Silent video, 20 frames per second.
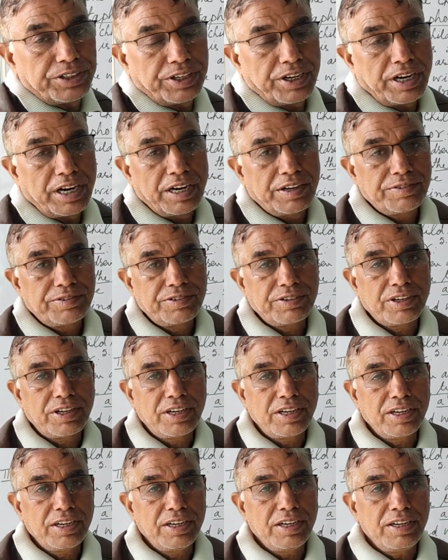After
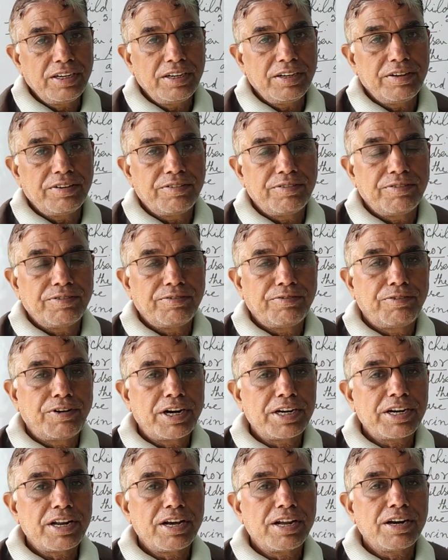all, what
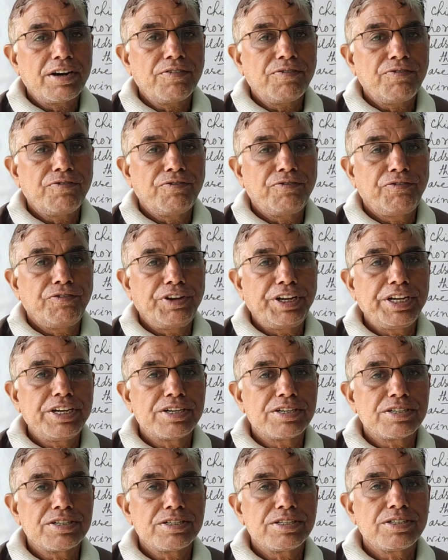are
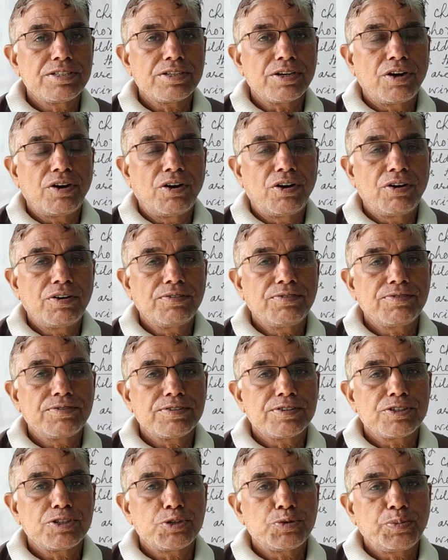figures of
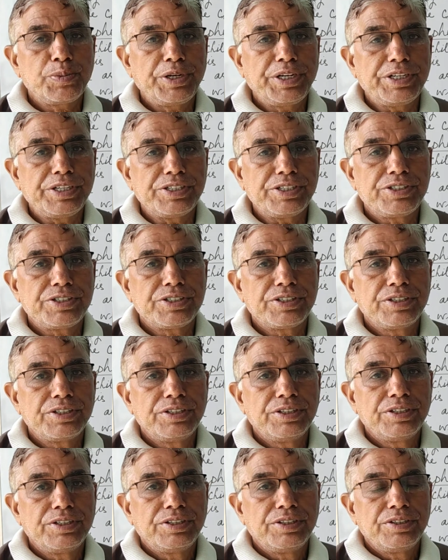speech?
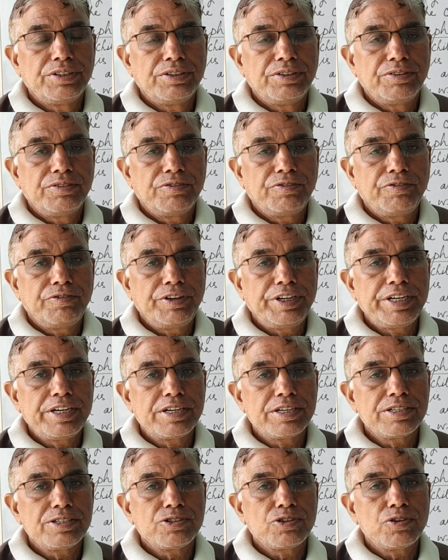
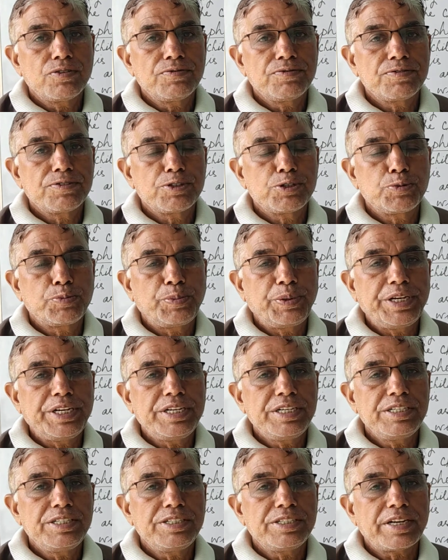Figures of
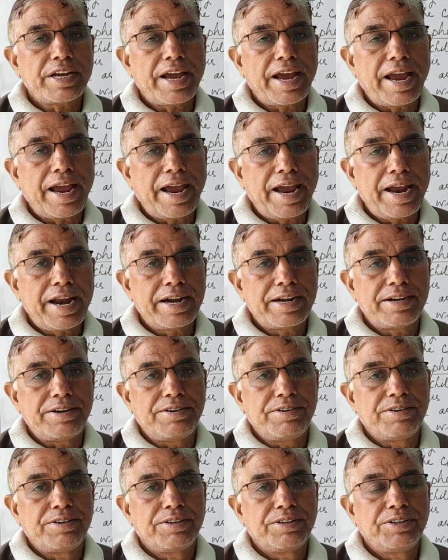speech add
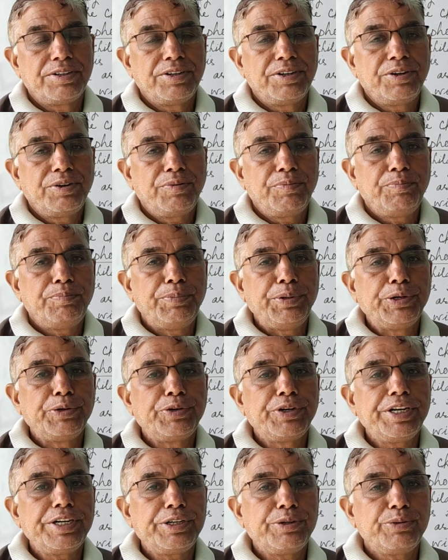
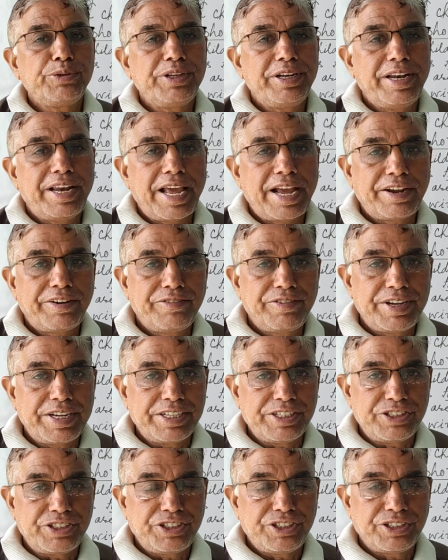beauty to the
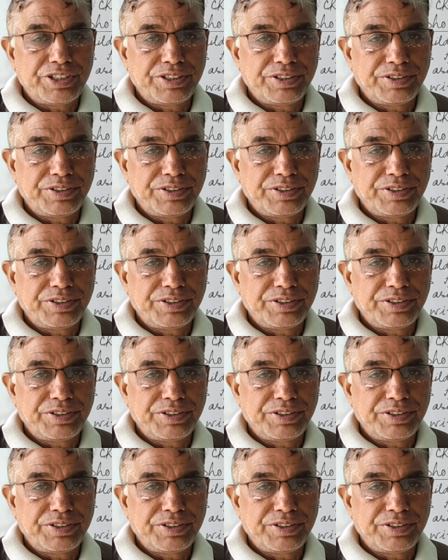language.